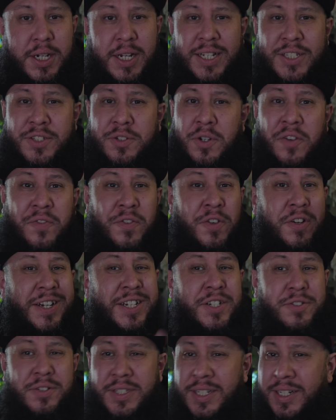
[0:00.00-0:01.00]
So if you're
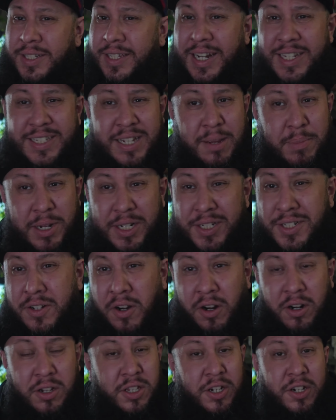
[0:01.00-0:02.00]
interested in that, as I mentioned
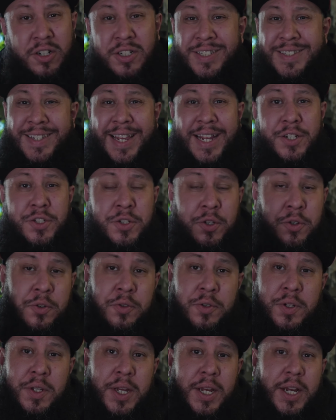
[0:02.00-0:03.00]
earlier, stay
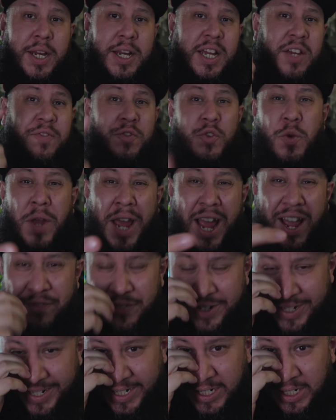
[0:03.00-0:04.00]
tuned. If you
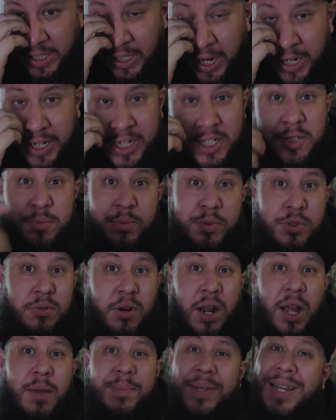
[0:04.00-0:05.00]
haven't hit like and
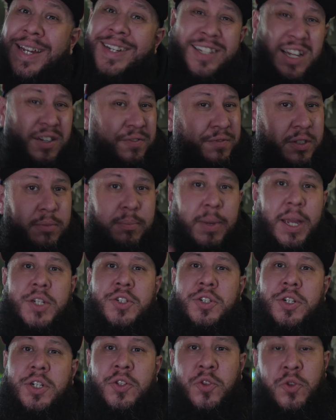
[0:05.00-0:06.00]
subscribe yet, definitely make
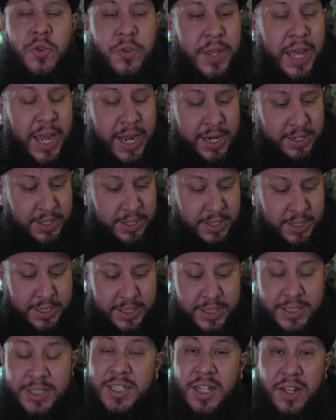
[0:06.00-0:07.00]
sure to do that.
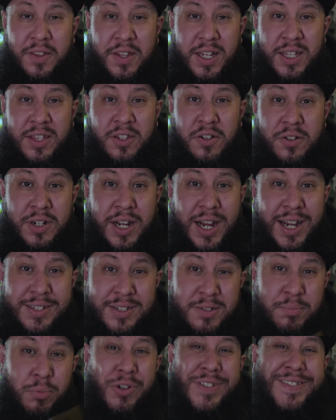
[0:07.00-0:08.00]
Until then, though, guys,
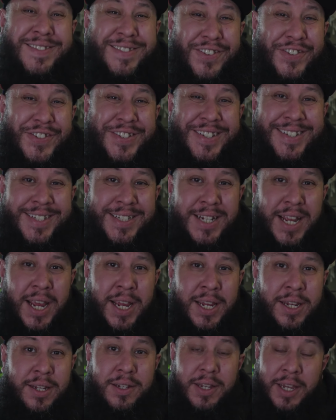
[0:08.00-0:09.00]
your boy Sergi
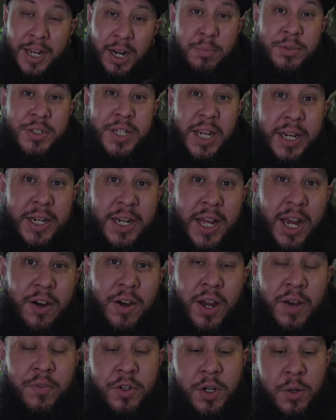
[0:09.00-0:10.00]
J, and I'm checking
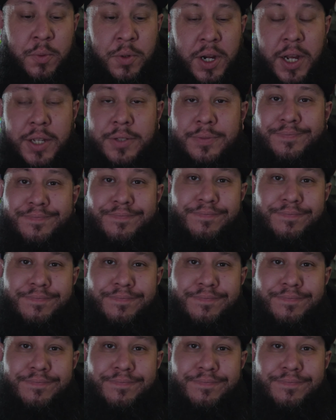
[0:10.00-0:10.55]
out. Have a good one, guys.